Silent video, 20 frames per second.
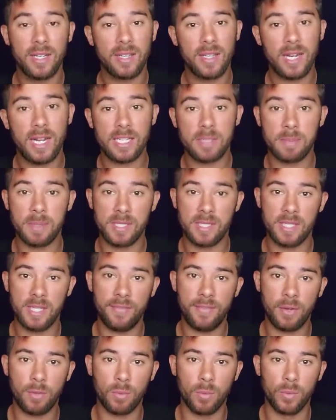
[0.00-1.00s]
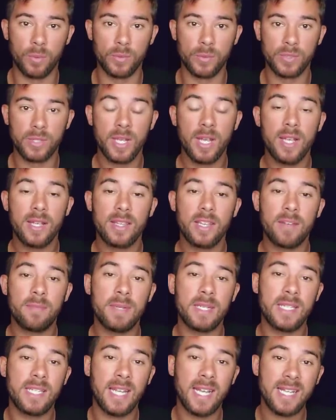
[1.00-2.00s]
that has specific rules that have
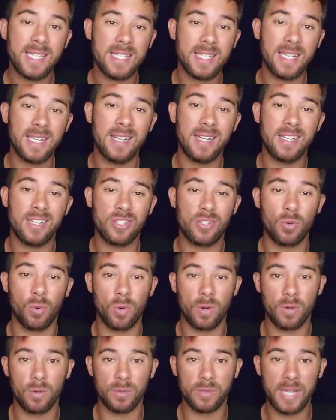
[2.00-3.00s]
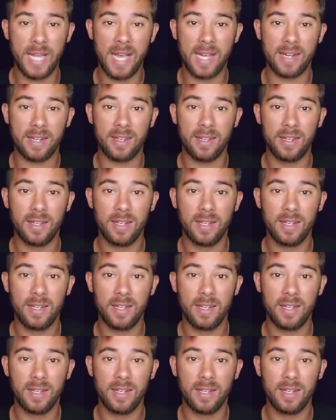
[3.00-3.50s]
been tested in historical data.